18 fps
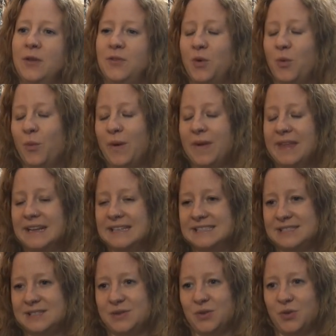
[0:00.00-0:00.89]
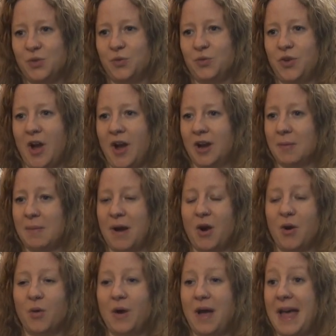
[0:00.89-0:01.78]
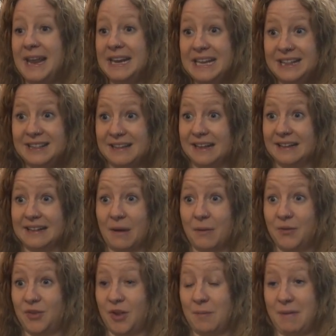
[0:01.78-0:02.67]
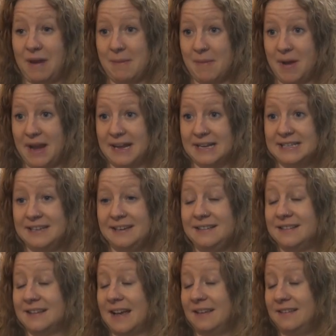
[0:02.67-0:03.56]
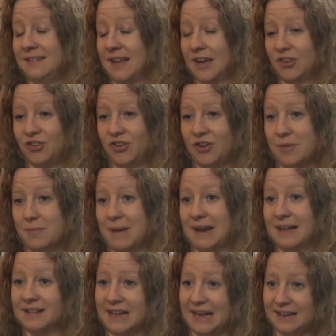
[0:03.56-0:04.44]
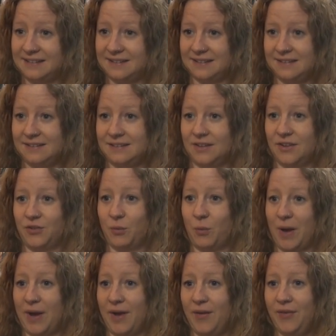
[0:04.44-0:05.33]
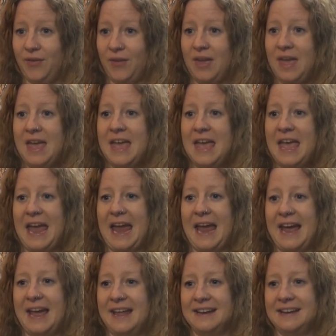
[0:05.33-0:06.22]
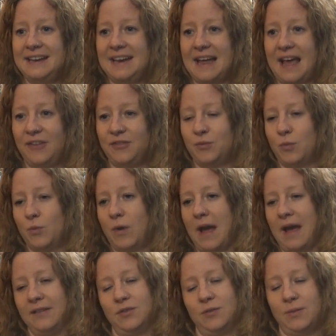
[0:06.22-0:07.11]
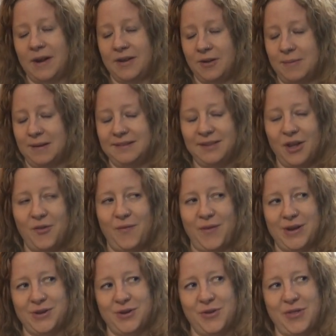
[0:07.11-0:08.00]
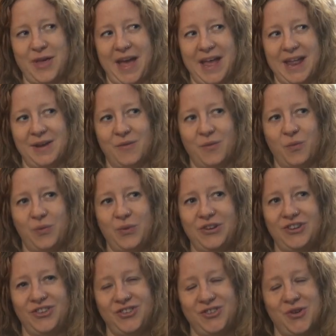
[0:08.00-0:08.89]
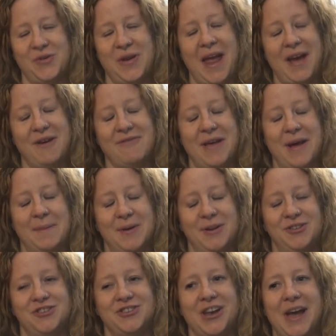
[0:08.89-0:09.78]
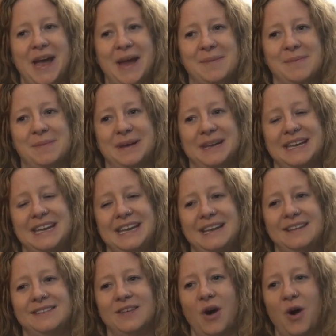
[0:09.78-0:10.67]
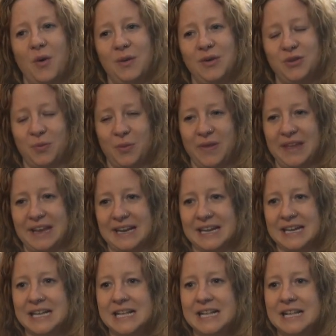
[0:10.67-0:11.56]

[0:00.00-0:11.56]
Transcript: willing to talk about anything that was on my mind. He's guest lectured in my classes as well. And he, as a writer myself, I know that we just don't have that much time, but he is always willing